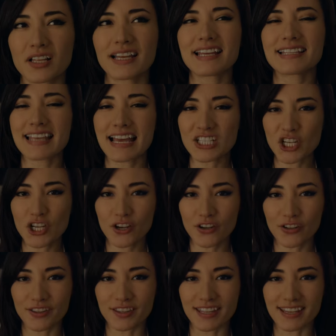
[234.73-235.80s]
It's actually
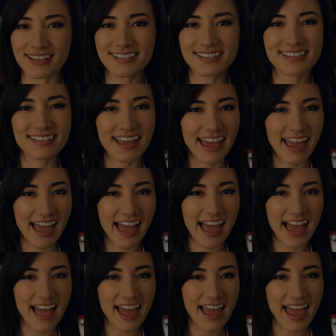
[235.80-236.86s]
called this,
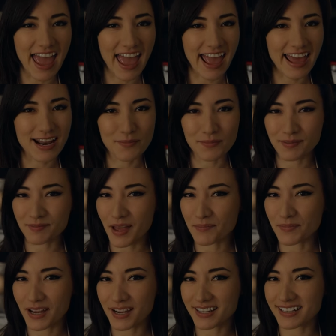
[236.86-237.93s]
and I'm I'm
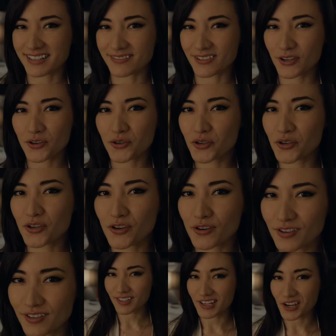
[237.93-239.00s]
not gonna
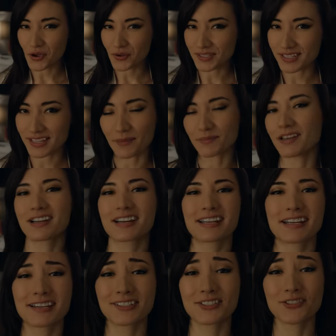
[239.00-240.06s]
I'm not gonna